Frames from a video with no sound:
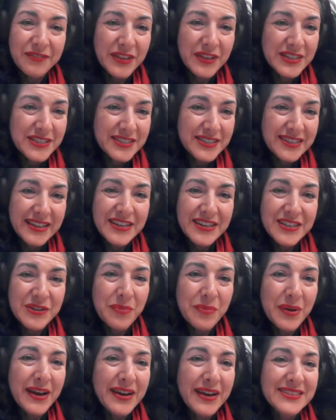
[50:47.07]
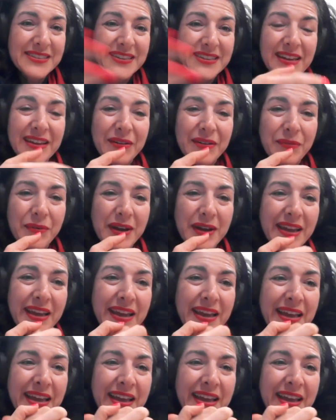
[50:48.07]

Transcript: of legislation passing. We're